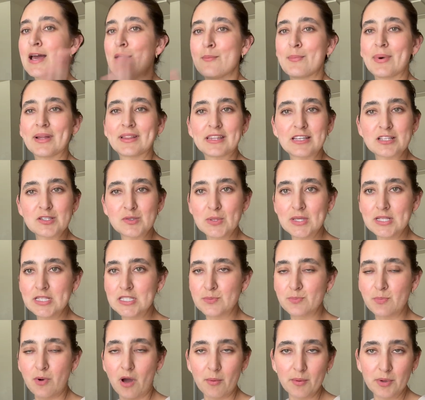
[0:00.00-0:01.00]
But this
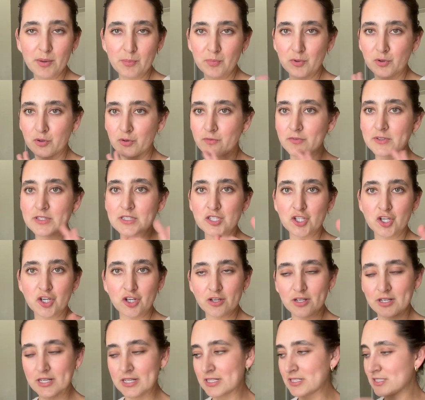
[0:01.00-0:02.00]
one's Bobby proof. It's
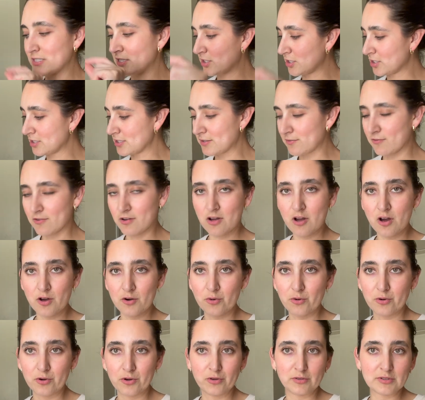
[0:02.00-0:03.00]
good. It's just
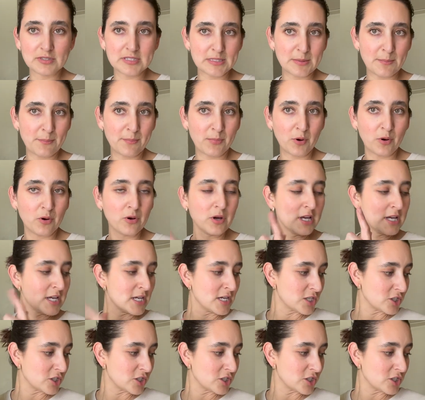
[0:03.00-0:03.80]
avocado oil, simple.